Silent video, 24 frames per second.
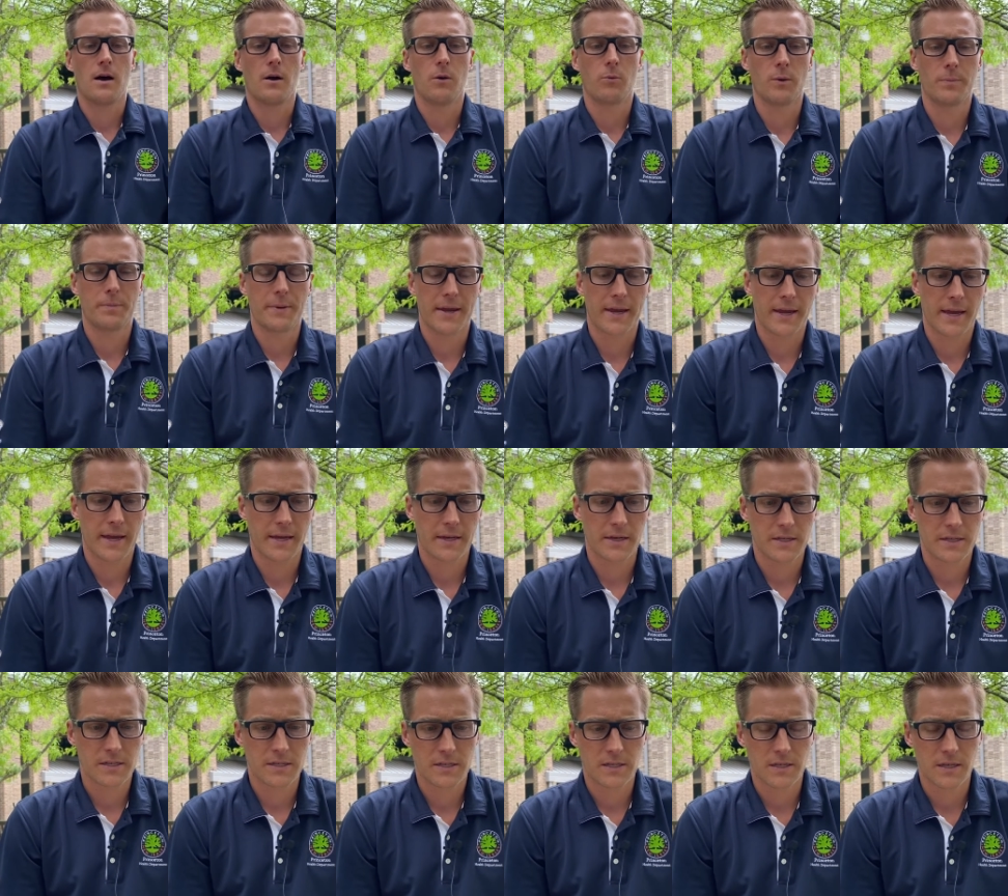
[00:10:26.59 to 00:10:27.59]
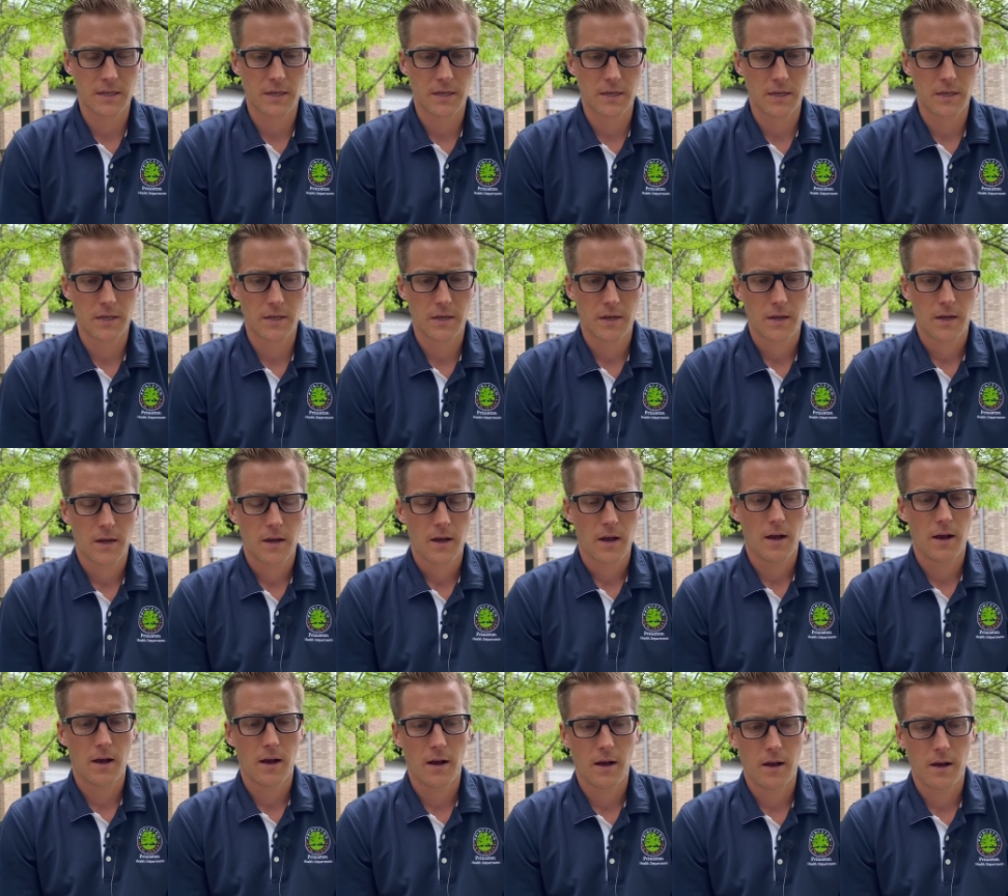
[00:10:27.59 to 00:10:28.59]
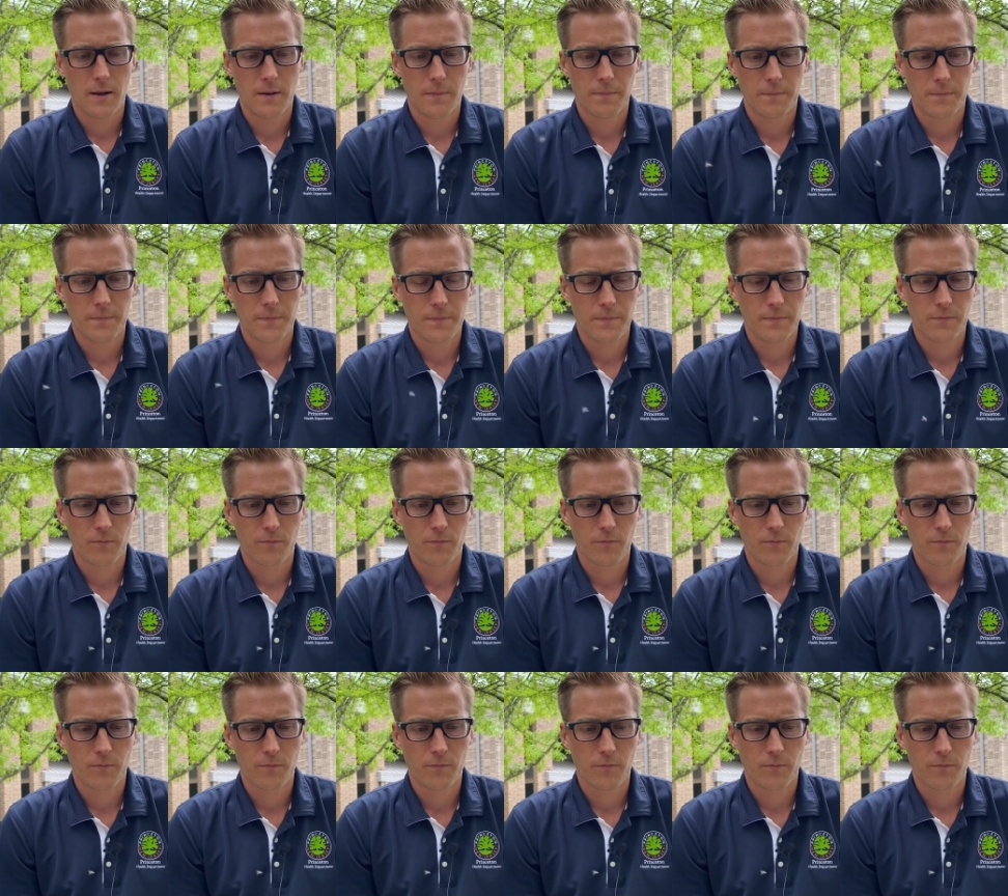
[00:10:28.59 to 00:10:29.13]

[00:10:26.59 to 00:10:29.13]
we began to see kind